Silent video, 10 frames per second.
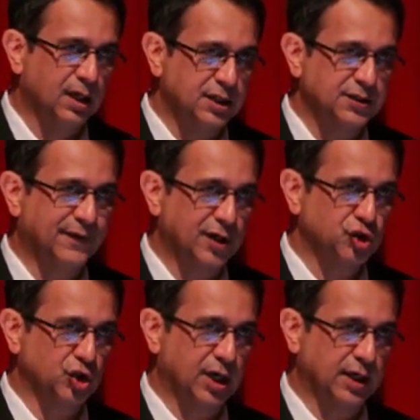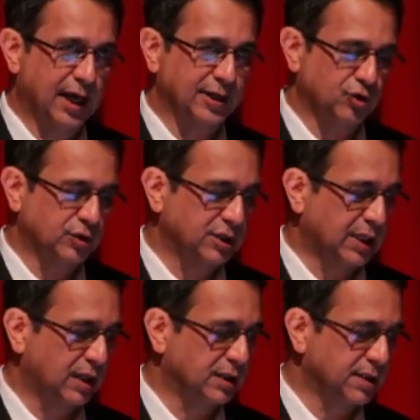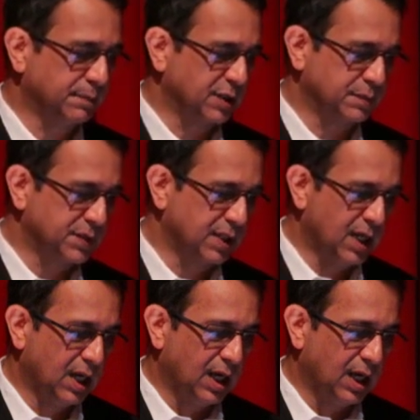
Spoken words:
dysfunction and gastrointestinal symptoms,